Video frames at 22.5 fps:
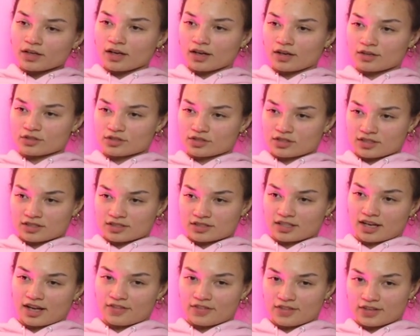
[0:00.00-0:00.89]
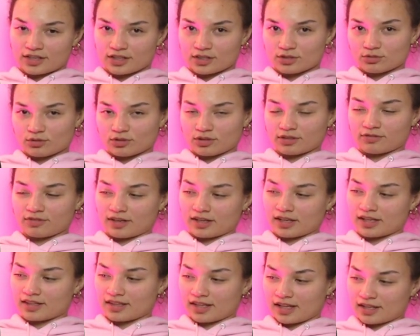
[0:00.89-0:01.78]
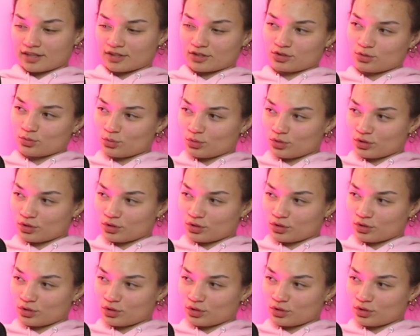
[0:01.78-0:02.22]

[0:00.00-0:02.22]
I was going to say, I think it's really funny that you